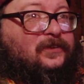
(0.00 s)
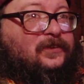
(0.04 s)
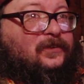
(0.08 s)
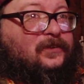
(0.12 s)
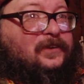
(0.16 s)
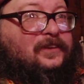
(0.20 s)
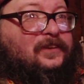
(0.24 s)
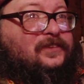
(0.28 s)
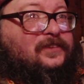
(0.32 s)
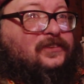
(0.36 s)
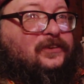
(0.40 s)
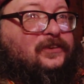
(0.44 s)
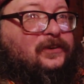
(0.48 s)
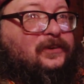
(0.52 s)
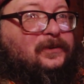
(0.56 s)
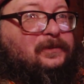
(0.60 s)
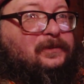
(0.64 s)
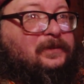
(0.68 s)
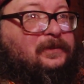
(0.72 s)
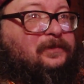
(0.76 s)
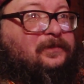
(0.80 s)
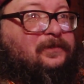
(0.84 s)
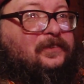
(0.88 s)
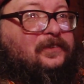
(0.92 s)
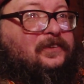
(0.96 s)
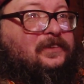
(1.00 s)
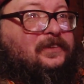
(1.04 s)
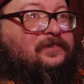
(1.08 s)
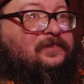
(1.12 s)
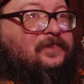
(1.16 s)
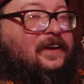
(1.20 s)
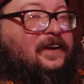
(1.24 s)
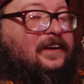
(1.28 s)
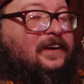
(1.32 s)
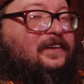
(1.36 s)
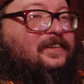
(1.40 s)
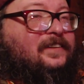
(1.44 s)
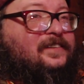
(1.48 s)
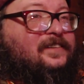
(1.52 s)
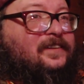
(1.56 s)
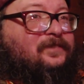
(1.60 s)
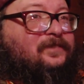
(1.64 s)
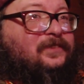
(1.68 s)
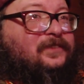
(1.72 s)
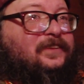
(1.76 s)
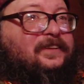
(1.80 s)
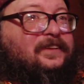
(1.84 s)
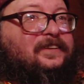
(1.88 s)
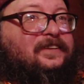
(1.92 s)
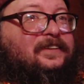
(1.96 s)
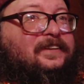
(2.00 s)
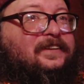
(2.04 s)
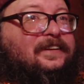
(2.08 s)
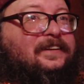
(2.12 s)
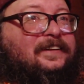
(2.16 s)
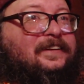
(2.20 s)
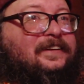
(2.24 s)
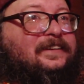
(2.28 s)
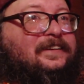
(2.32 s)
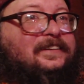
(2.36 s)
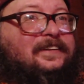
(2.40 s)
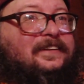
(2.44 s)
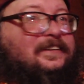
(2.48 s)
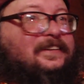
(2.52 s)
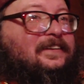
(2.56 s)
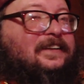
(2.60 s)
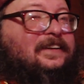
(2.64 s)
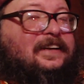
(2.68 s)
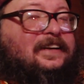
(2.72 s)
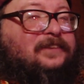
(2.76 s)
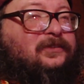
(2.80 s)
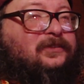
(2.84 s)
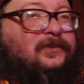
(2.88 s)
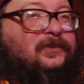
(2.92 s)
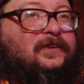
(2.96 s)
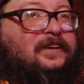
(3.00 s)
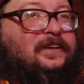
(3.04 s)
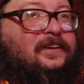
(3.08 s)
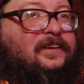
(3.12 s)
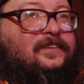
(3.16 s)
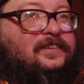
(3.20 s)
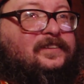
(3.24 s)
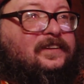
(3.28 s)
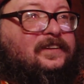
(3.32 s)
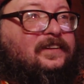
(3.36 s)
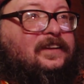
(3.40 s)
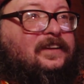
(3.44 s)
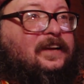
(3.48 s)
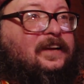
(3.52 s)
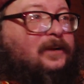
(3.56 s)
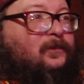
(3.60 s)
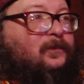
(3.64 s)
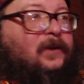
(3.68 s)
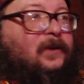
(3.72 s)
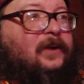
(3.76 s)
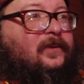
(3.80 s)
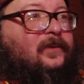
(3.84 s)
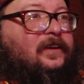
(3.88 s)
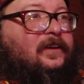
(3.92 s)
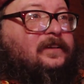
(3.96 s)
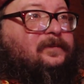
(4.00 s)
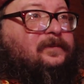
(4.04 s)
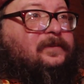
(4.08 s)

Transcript: concerned with, with finding something that, that everyone else can like? Why do I have to be